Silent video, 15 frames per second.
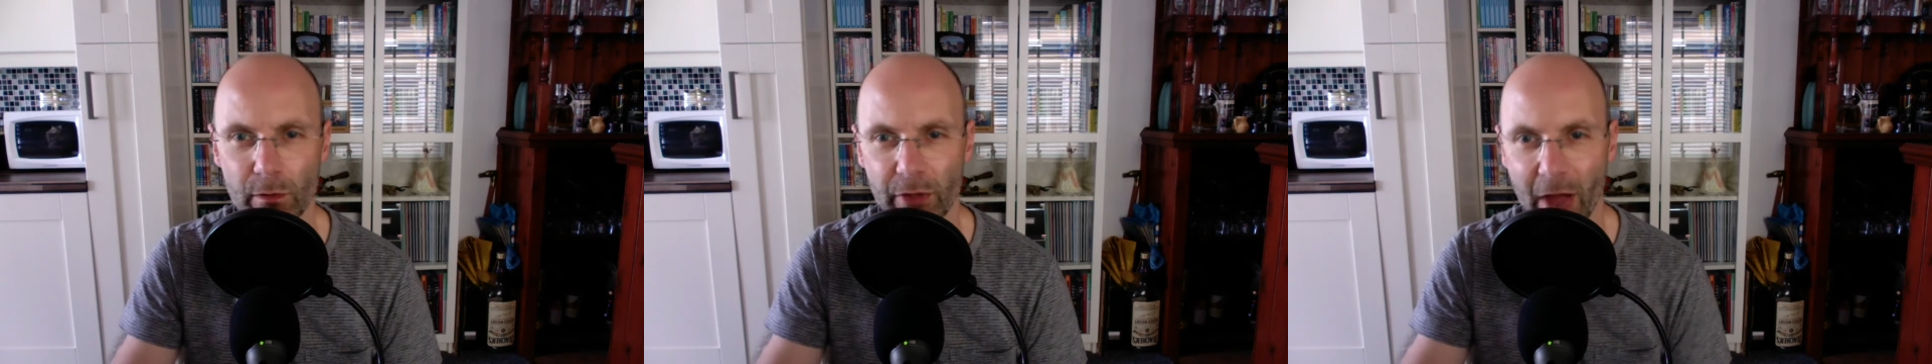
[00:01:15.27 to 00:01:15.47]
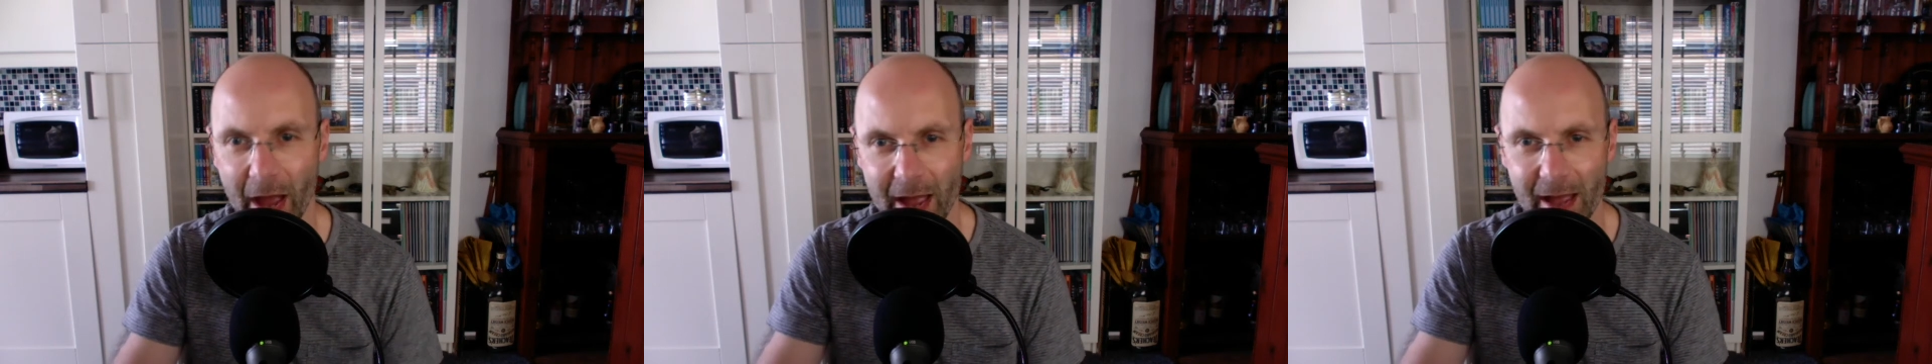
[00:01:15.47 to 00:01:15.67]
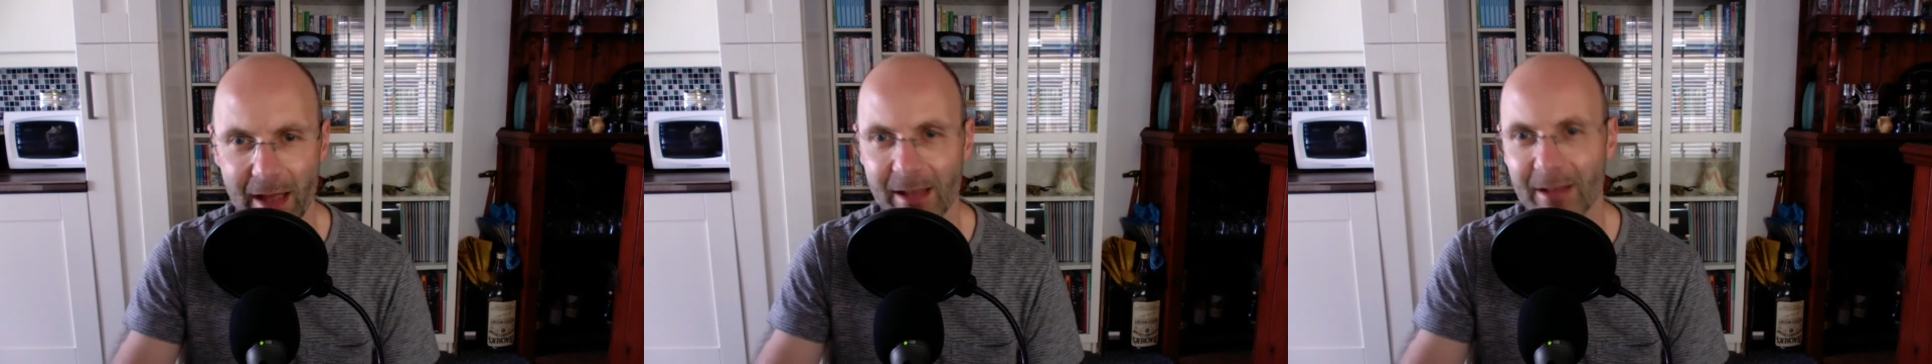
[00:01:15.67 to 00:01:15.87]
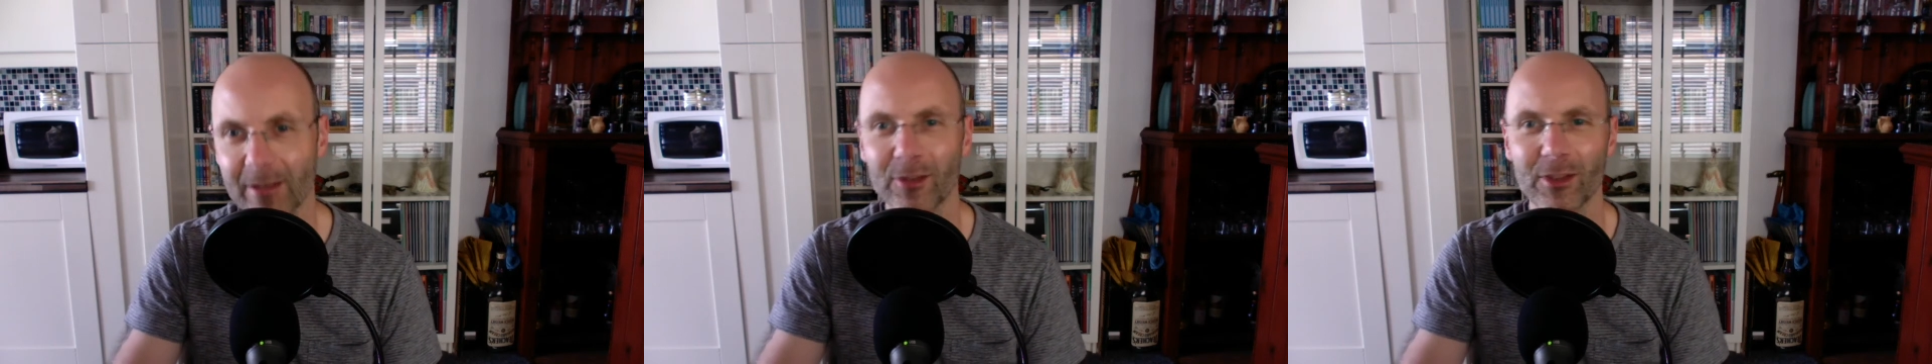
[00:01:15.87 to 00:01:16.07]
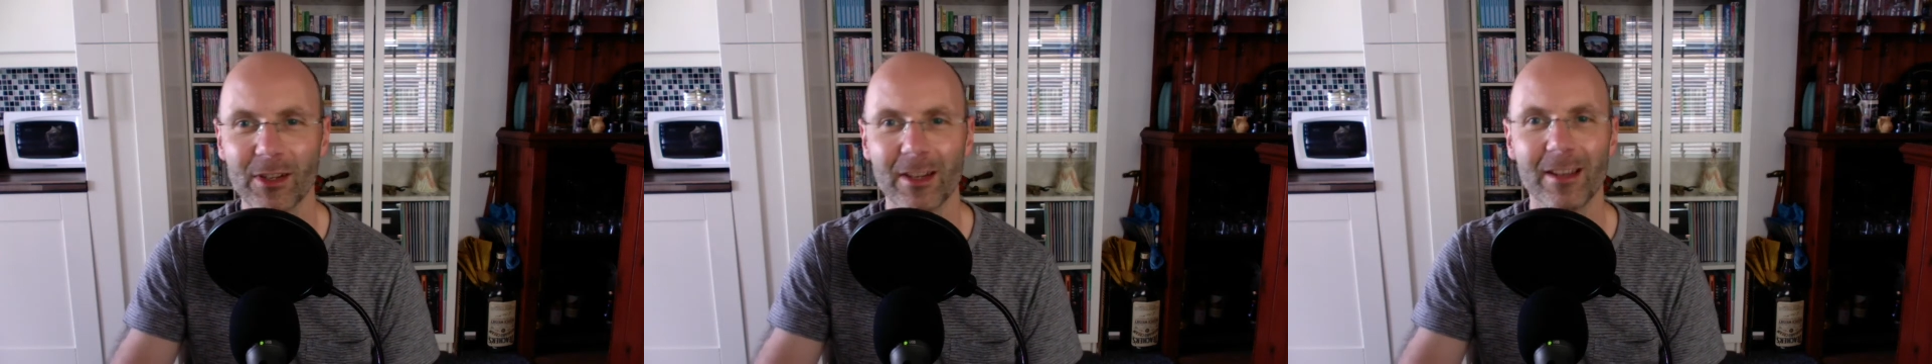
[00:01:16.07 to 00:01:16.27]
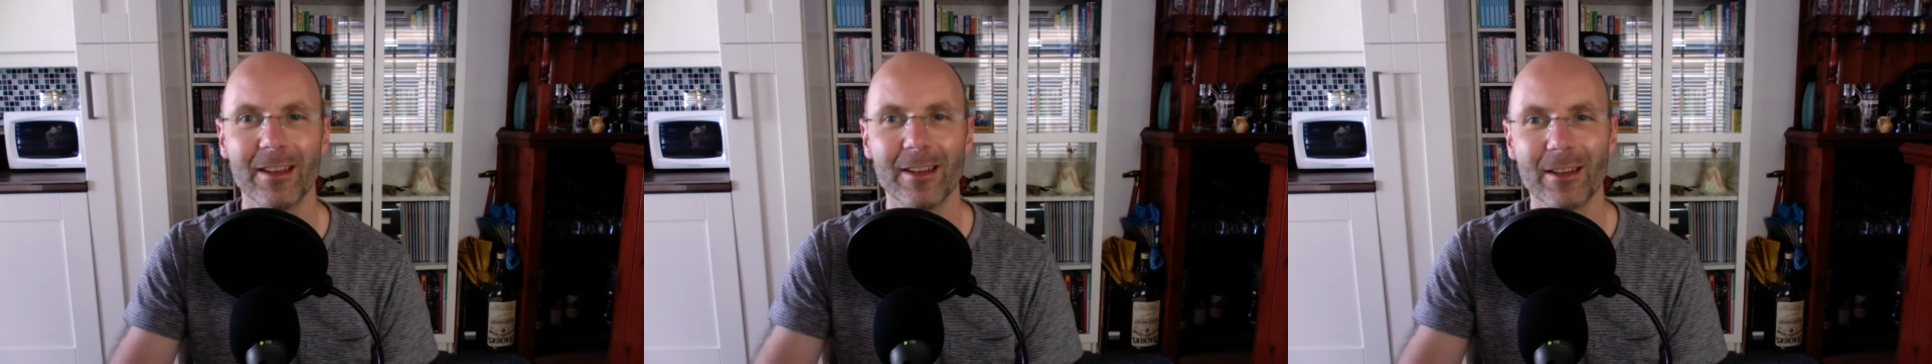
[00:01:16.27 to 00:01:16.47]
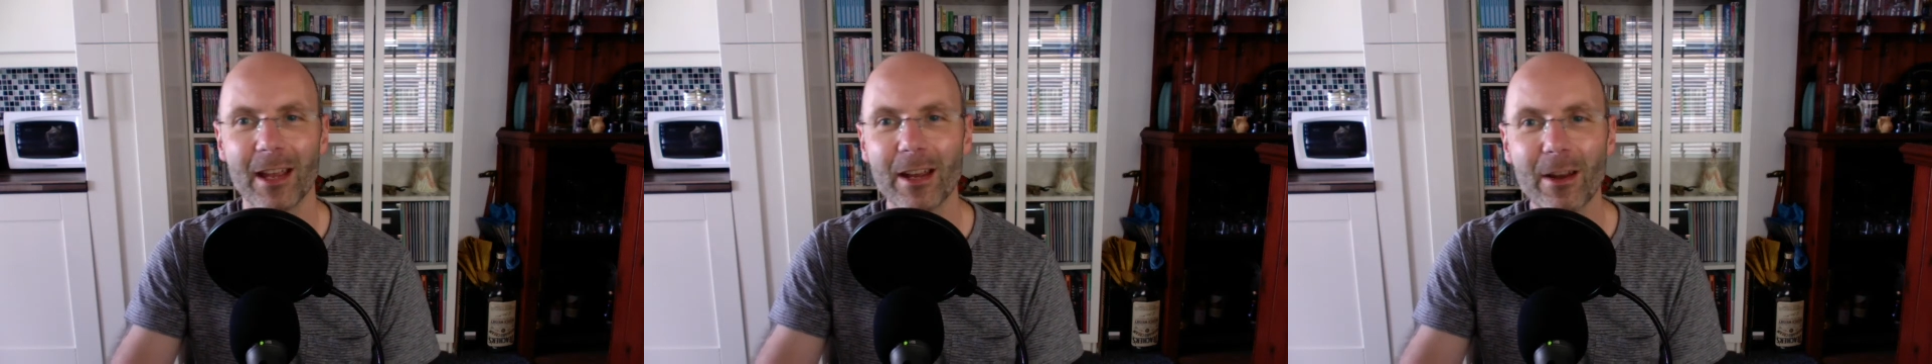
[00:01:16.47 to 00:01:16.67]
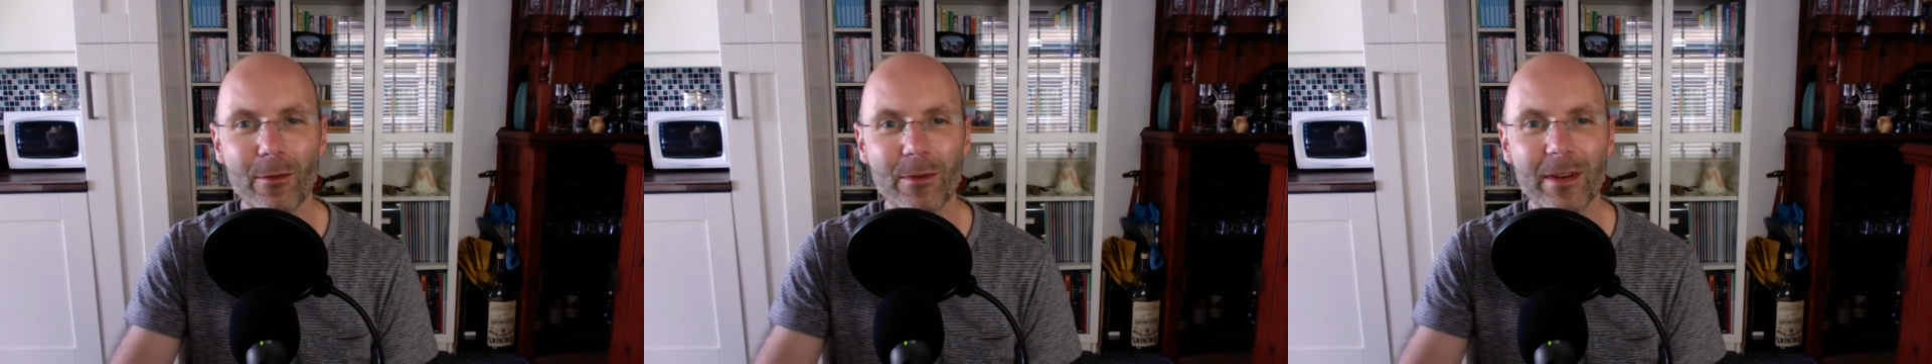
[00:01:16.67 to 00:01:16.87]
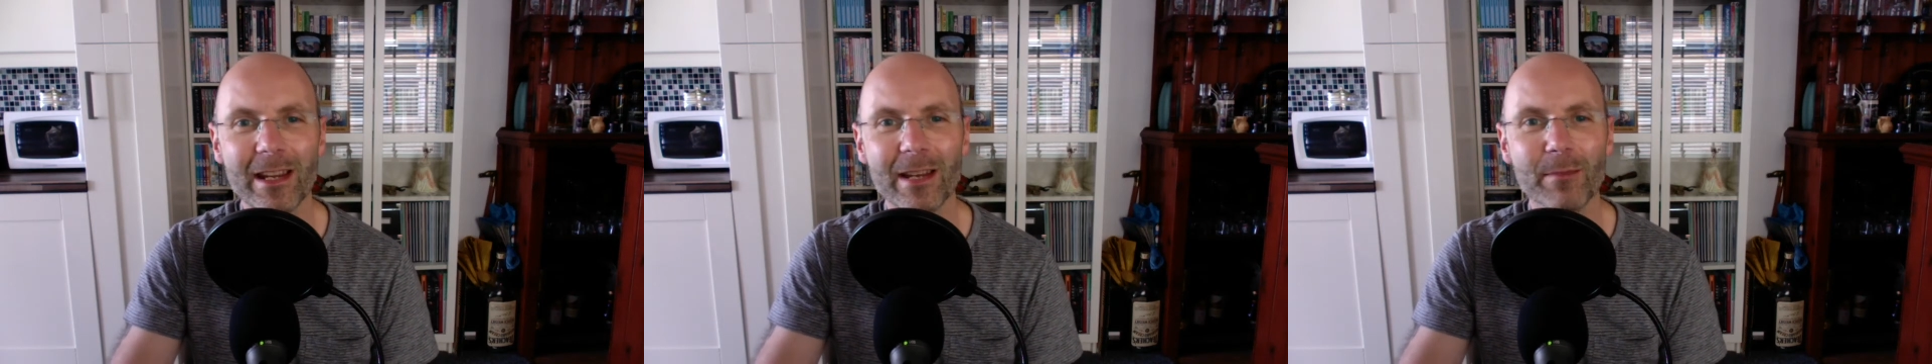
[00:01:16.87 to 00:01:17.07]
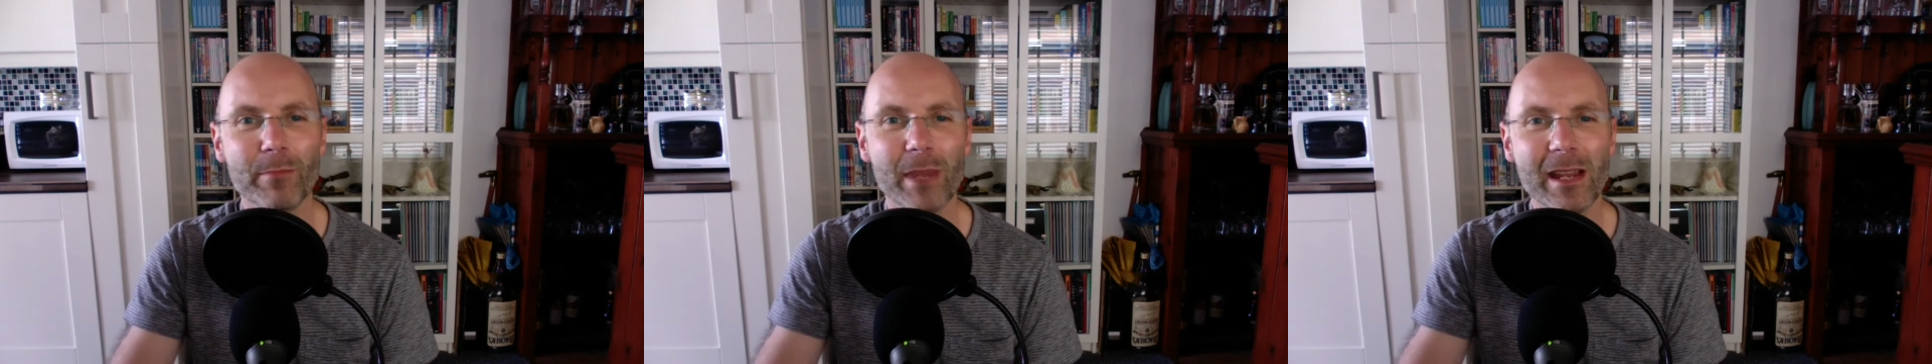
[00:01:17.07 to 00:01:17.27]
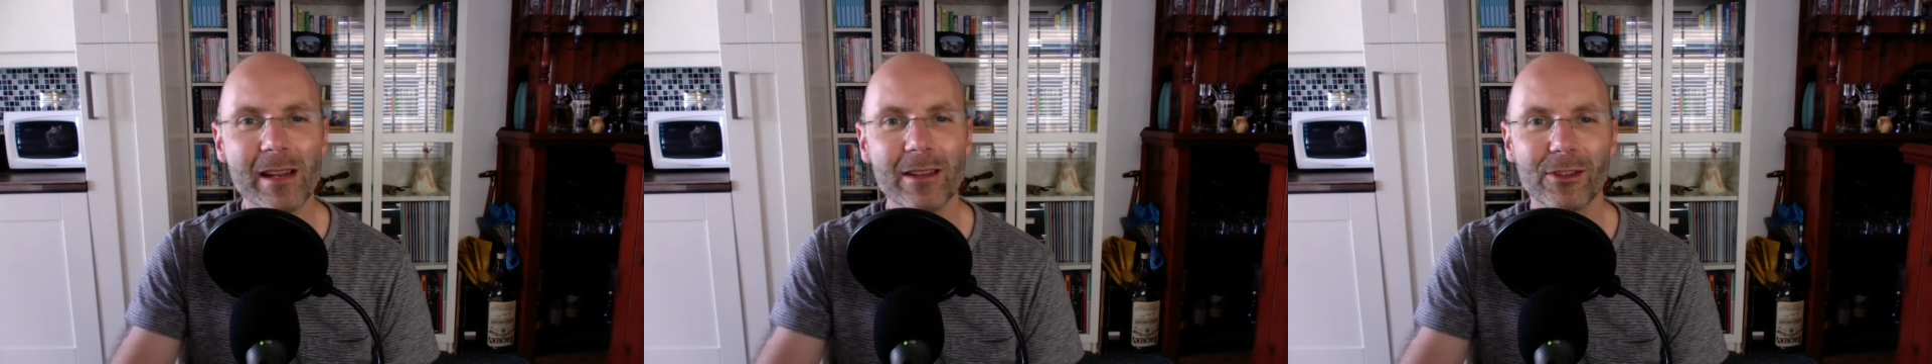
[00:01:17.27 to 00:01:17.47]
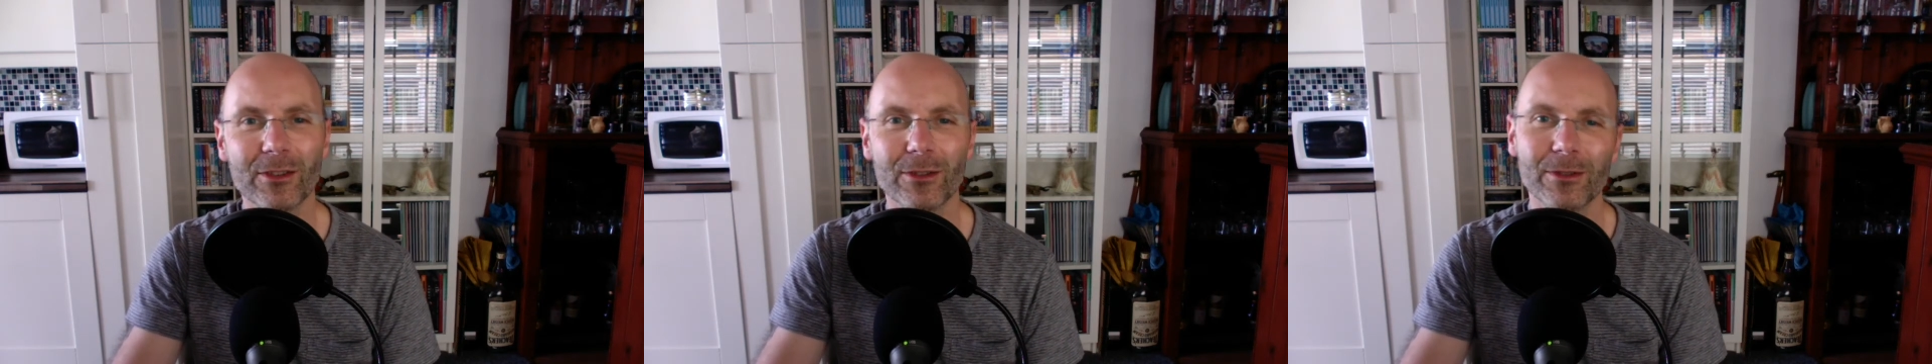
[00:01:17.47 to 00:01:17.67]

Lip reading: that. You don't need me to